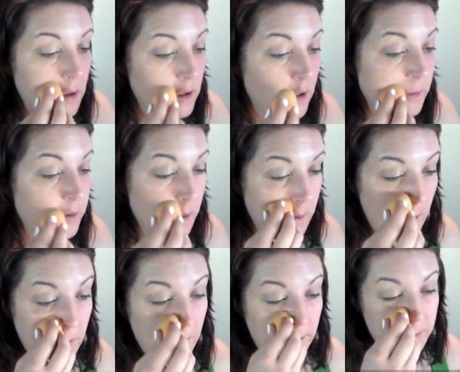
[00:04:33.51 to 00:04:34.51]
you know, you're
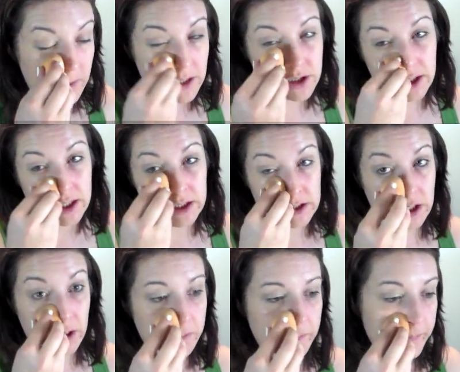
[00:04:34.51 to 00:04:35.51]
not going to get magic in a
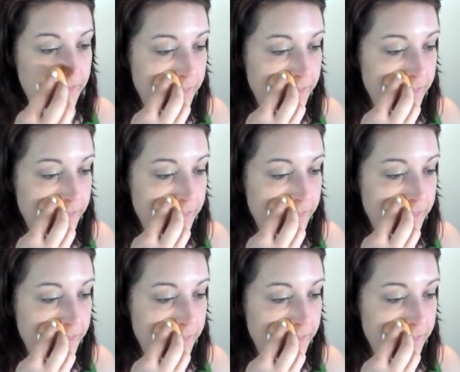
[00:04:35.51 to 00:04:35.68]
tube.